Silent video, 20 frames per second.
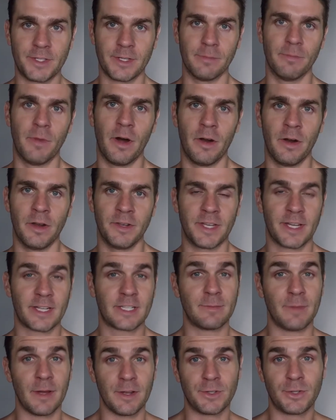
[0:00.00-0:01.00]
tomorrow. It
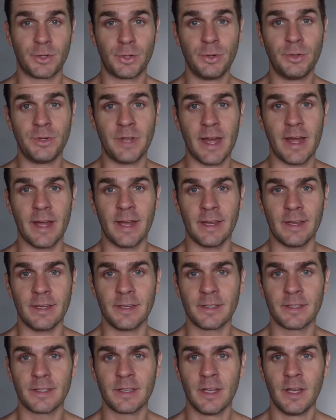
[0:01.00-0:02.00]
takes about 2
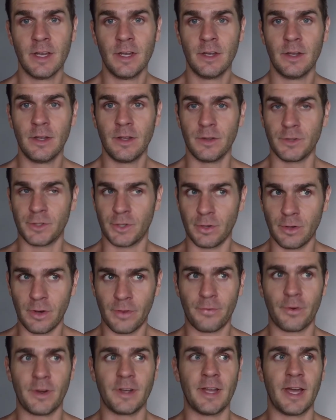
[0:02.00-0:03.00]
to
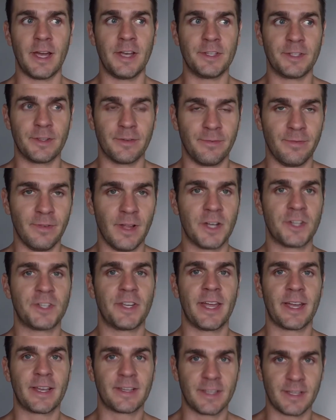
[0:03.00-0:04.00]
3 days to
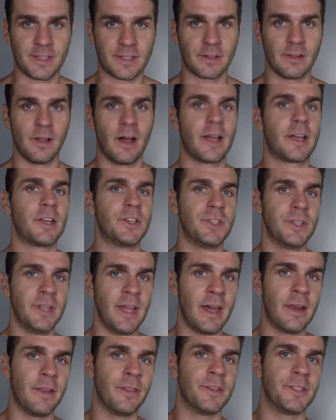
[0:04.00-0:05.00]
flush excess glycogen
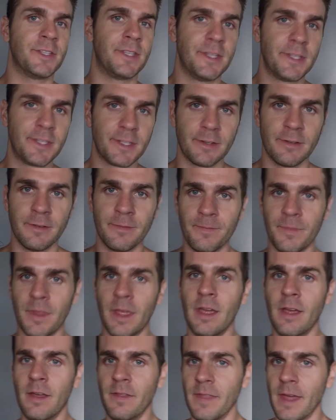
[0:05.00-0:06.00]
out of the system